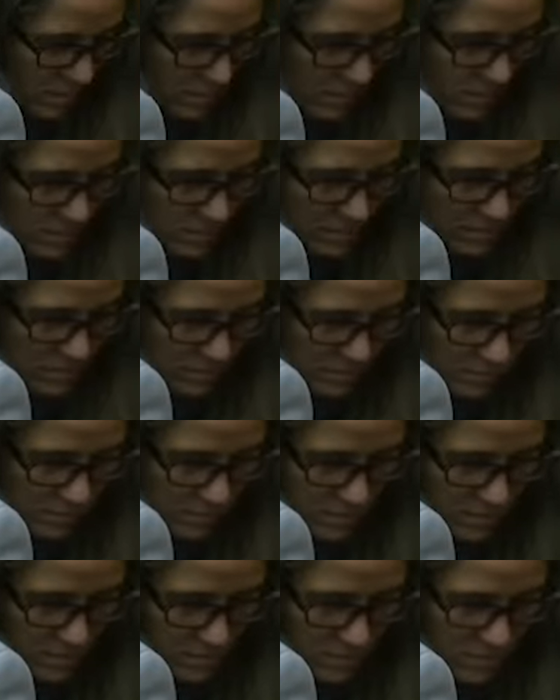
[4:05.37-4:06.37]

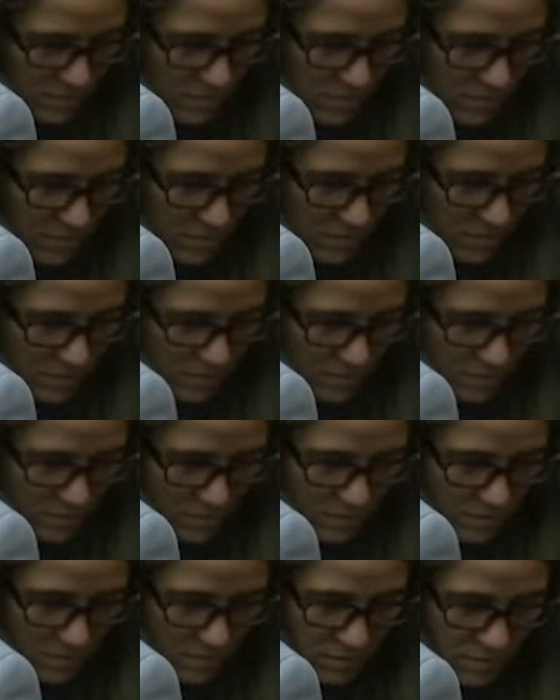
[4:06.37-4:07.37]

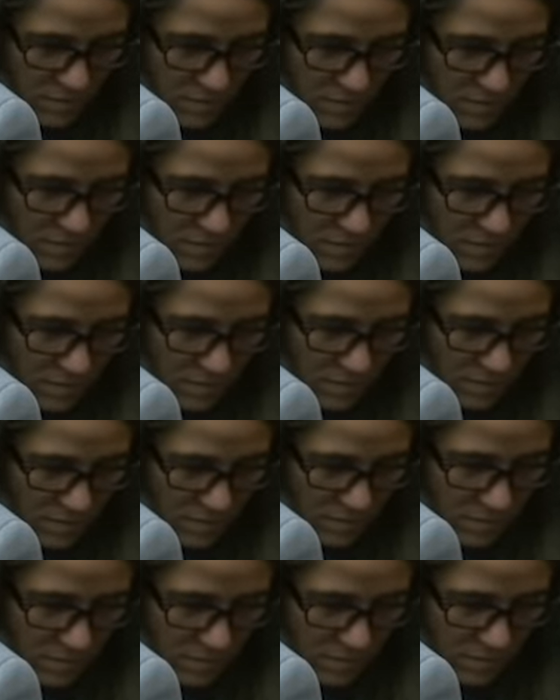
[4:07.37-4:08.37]

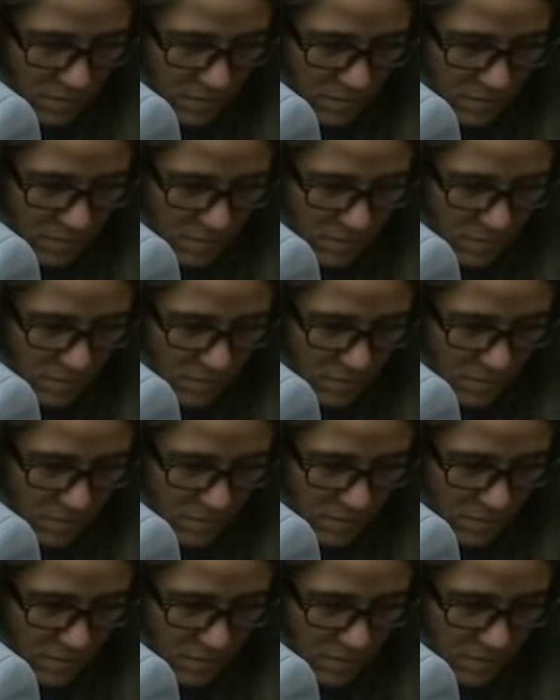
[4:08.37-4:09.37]

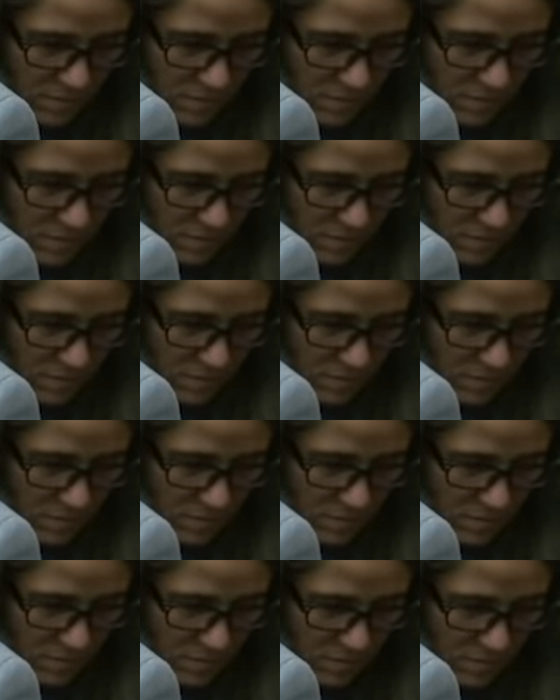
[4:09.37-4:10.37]

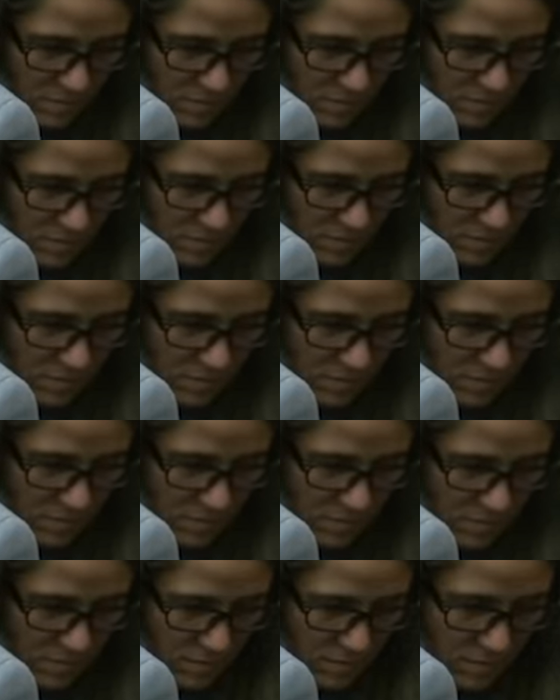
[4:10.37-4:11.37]

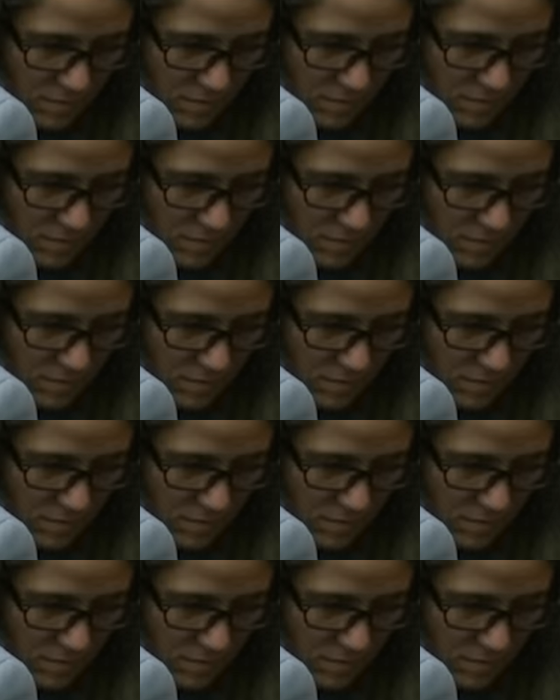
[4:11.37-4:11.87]
[no speech]